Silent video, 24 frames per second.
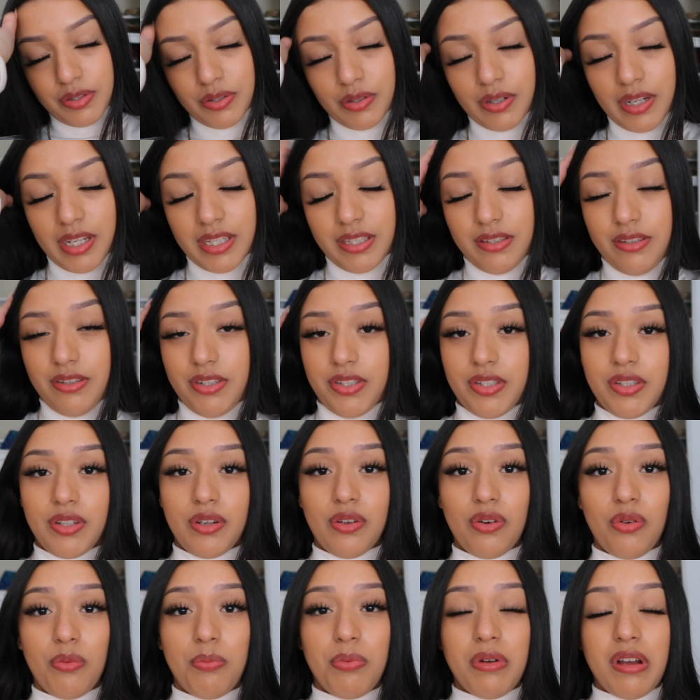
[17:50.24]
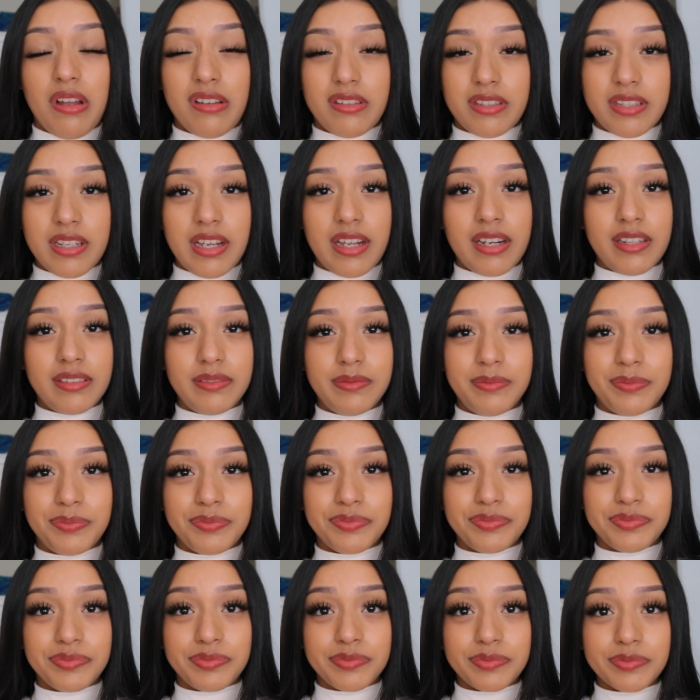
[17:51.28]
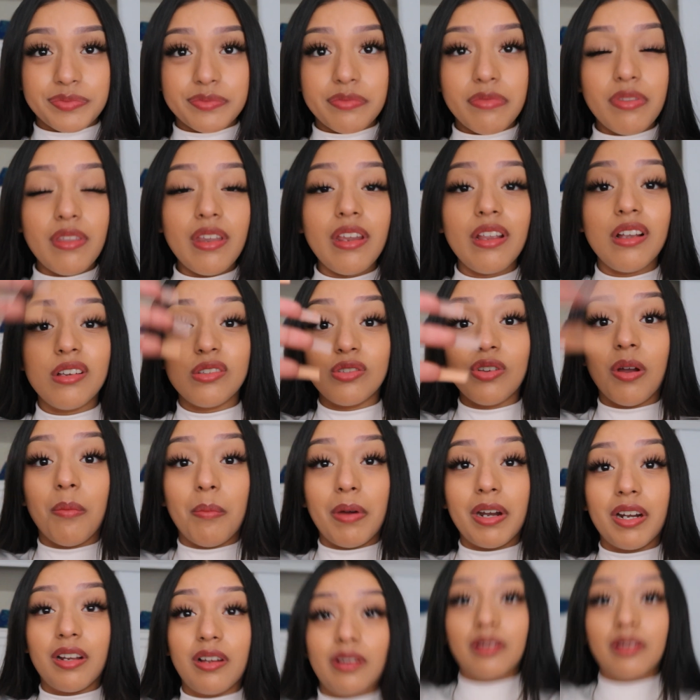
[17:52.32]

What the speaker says: So guys, there's a group outside, so I'm about to